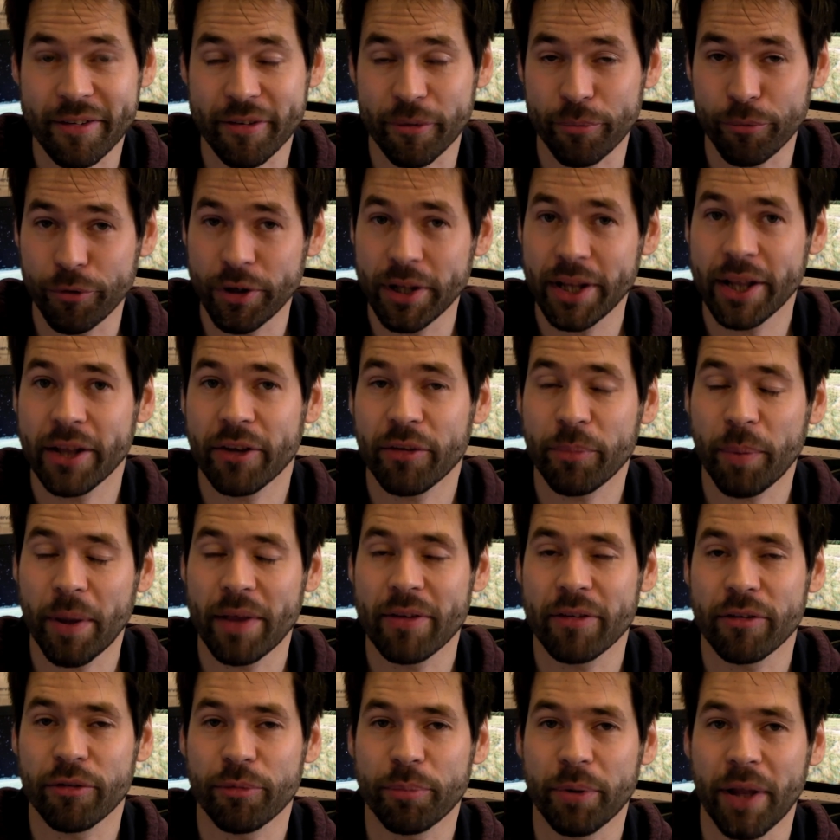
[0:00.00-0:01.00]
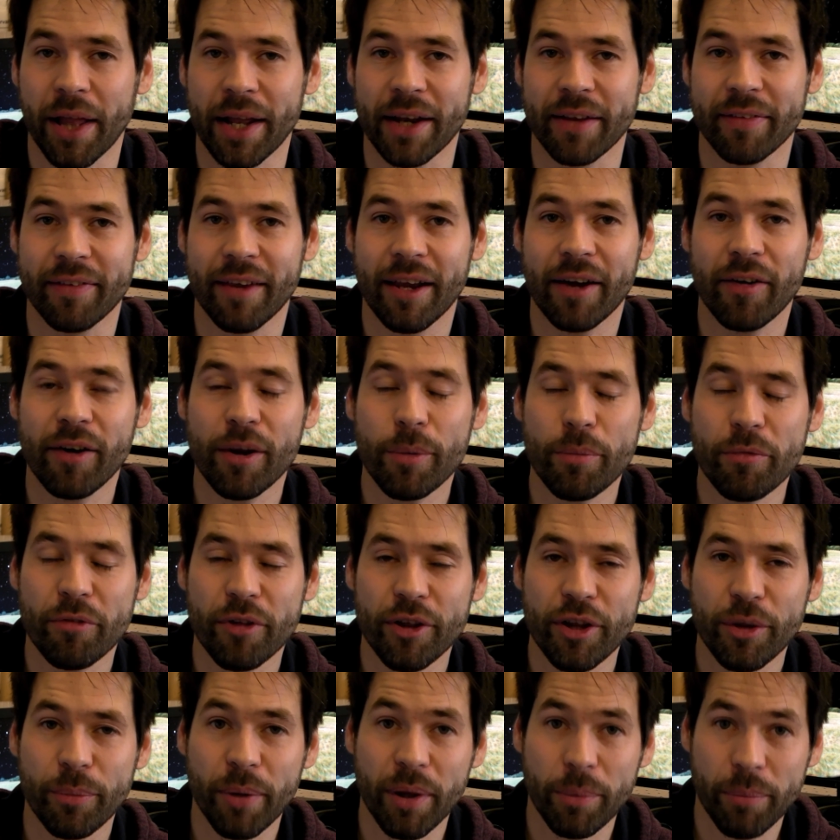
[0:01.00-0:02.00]
some really expensive planetariums
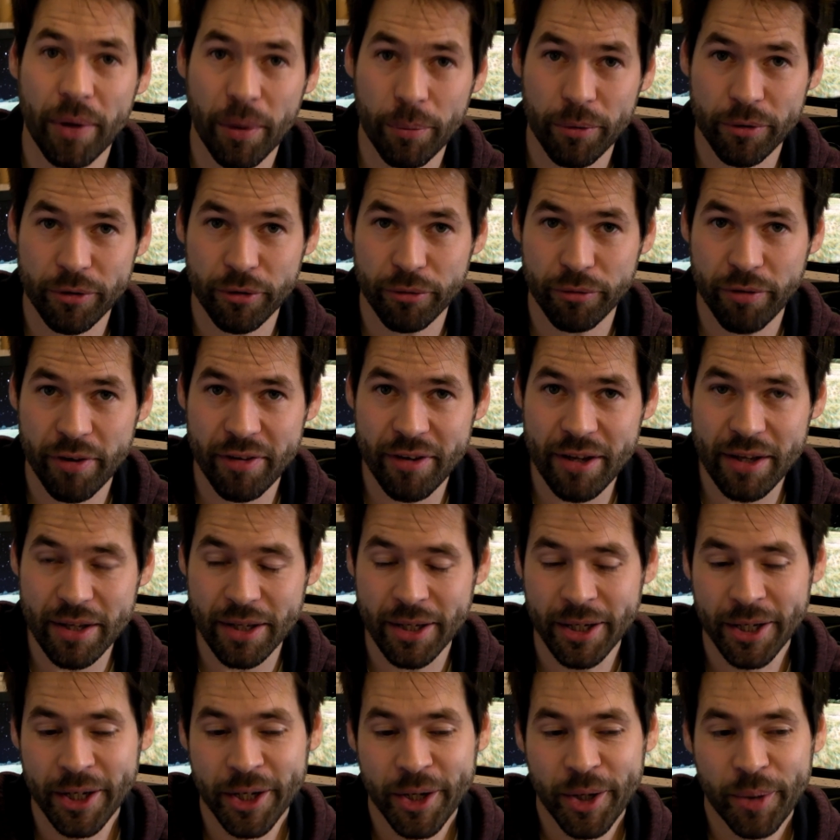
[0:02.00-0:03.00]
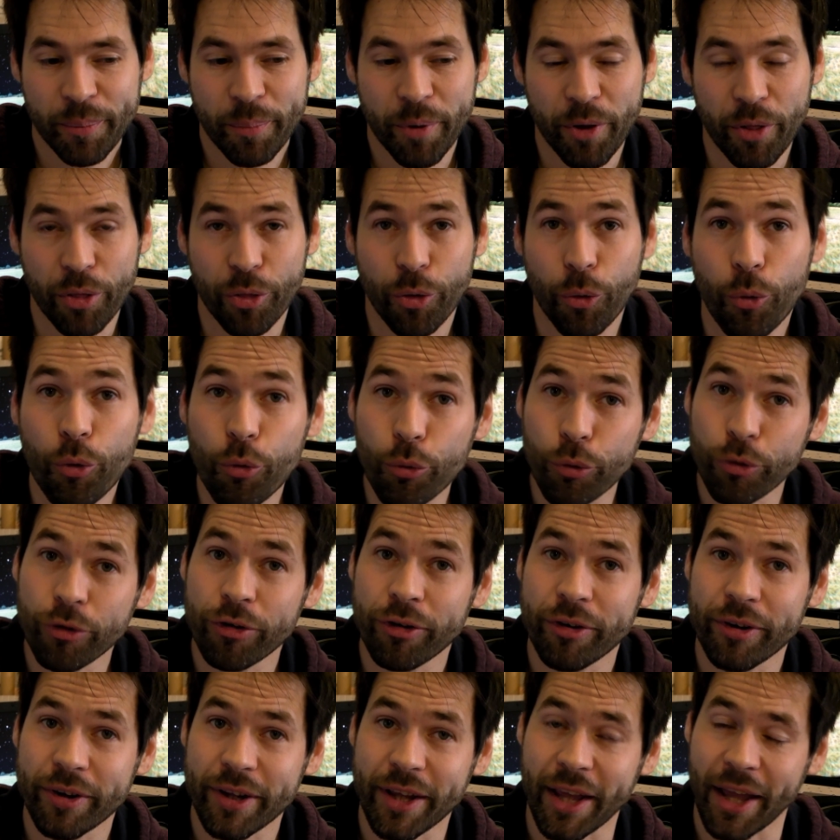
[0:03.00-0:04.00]
that you might be able to visit, but
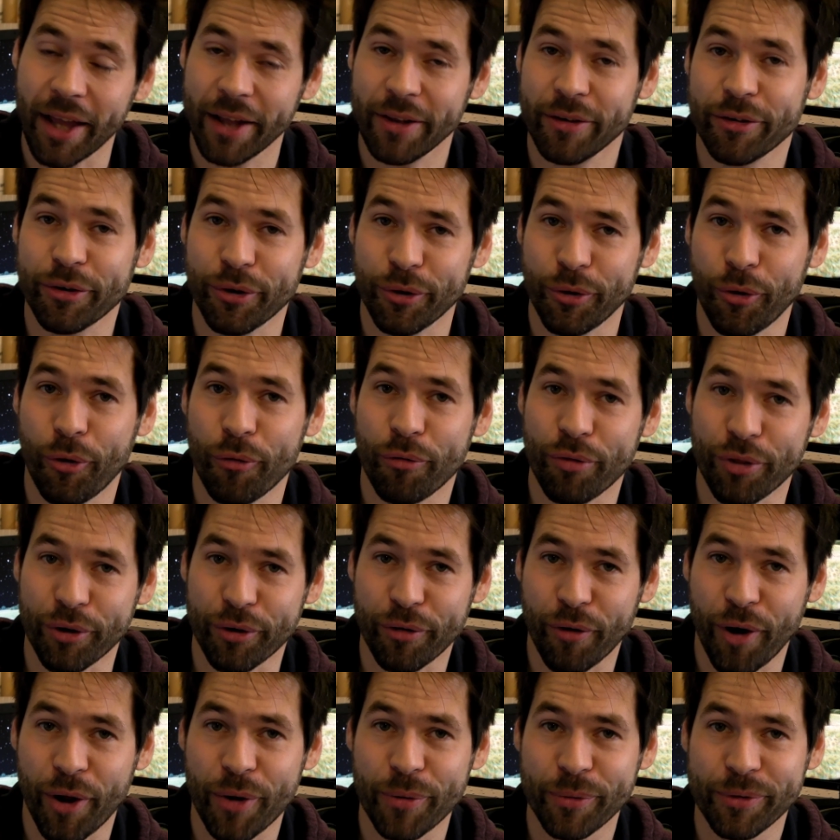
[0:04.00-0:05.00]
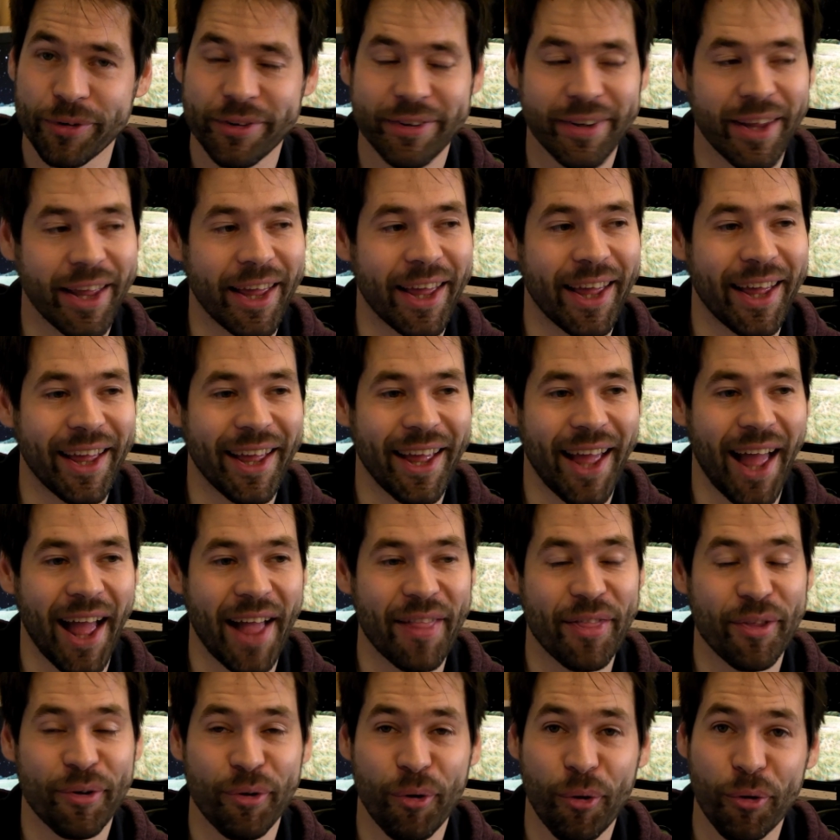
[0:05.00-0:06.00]
those can't turn off the ground,
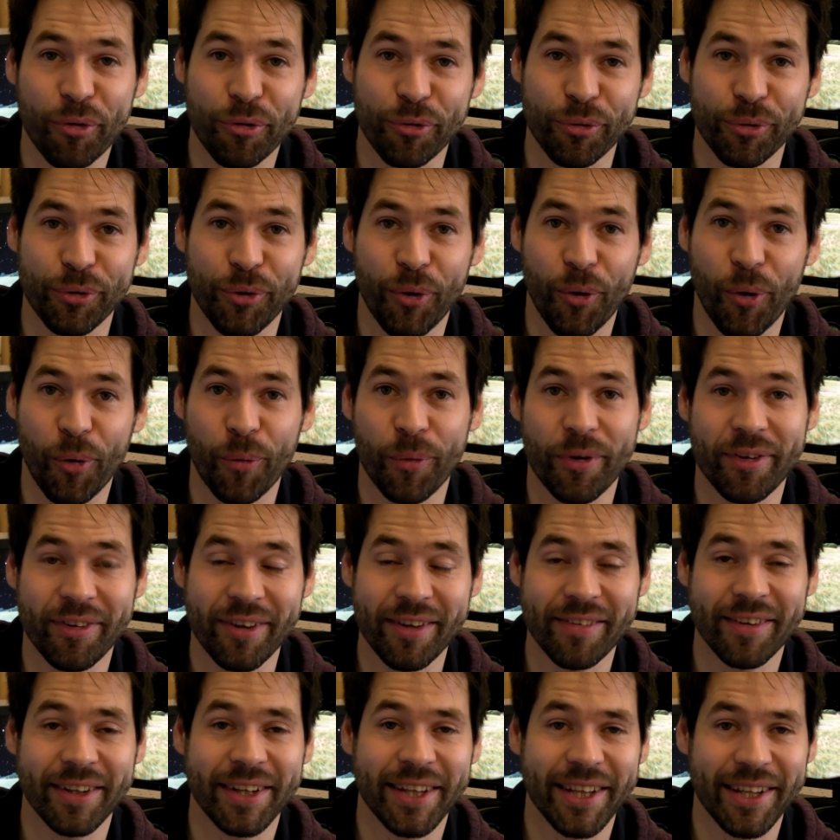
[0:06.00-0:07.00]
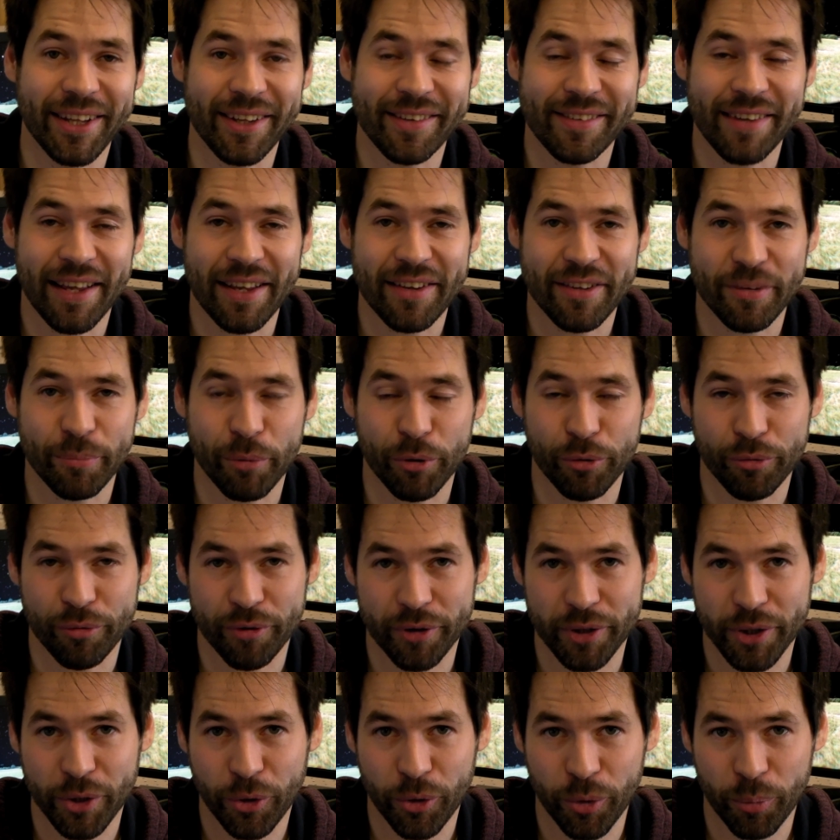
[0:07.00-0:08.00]
and they're also not always easily accessible
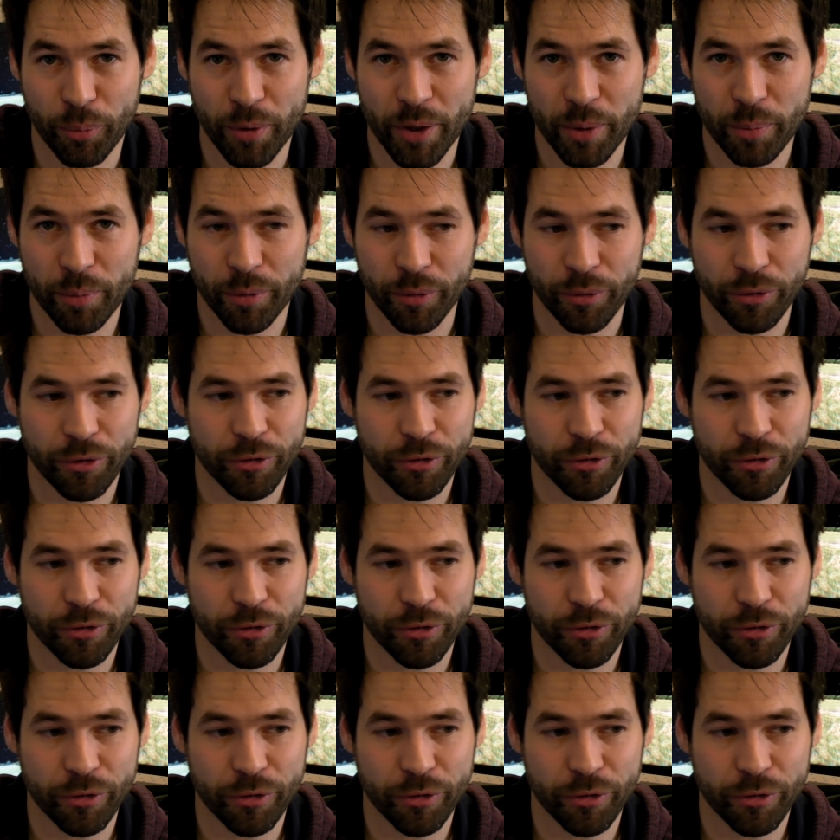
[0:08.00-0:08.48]
for a lot of people.